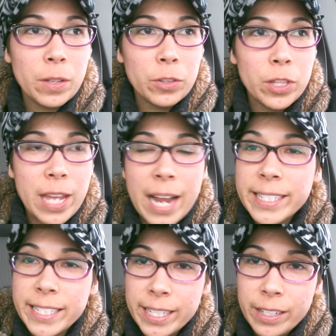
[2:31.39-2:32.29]
the
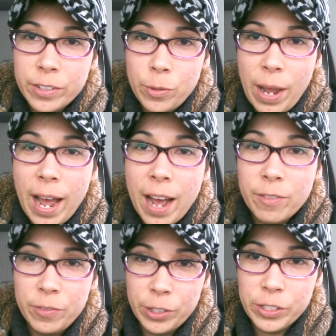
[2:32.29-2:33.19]
idea you
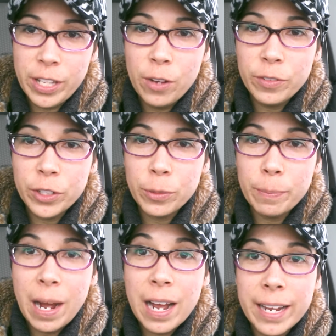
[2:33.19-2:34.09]
have of yourself in your
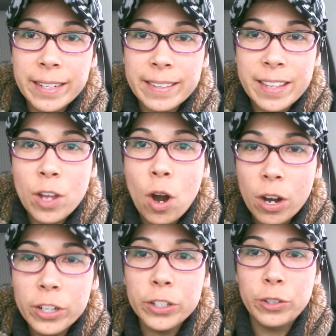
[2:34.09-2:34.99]
mind, then the
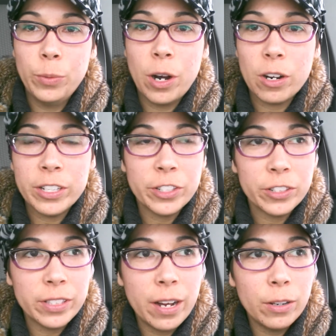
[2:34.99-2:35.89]
harder you are on
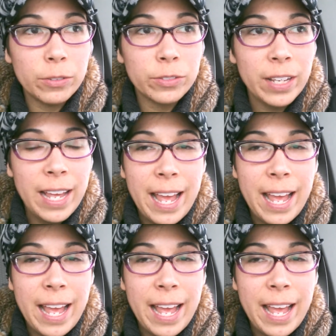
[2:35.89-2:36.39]
yourself.